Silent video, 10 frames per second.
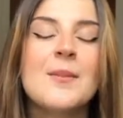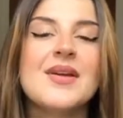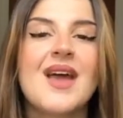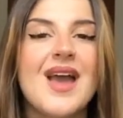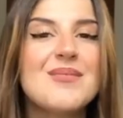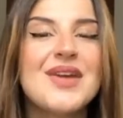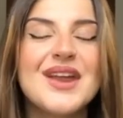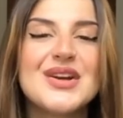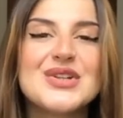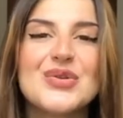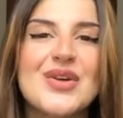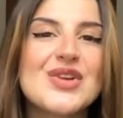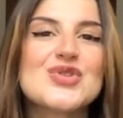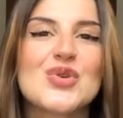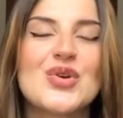but I'm here to
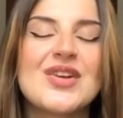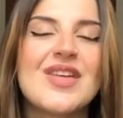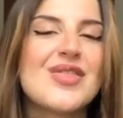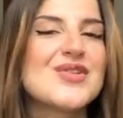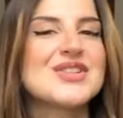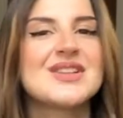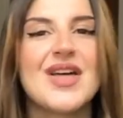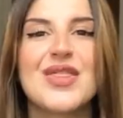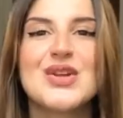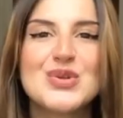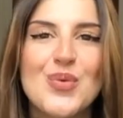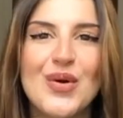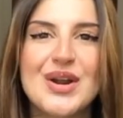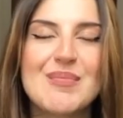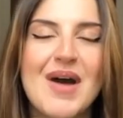reassure you that there's nothing to
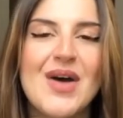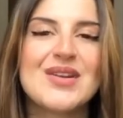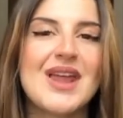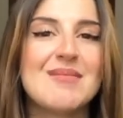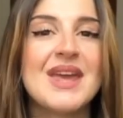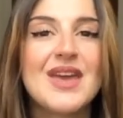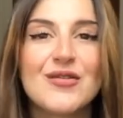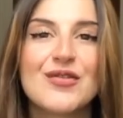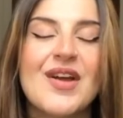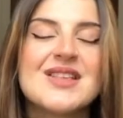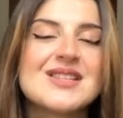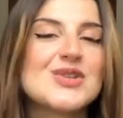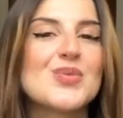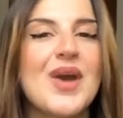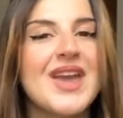worry about and making friends
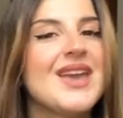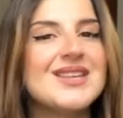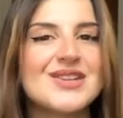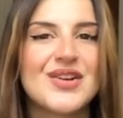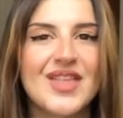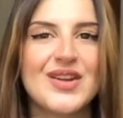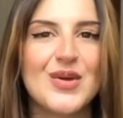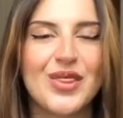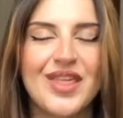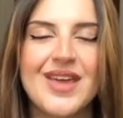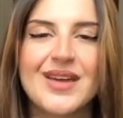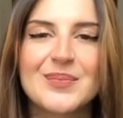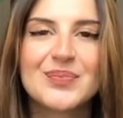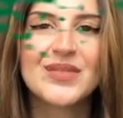is way easier than you think.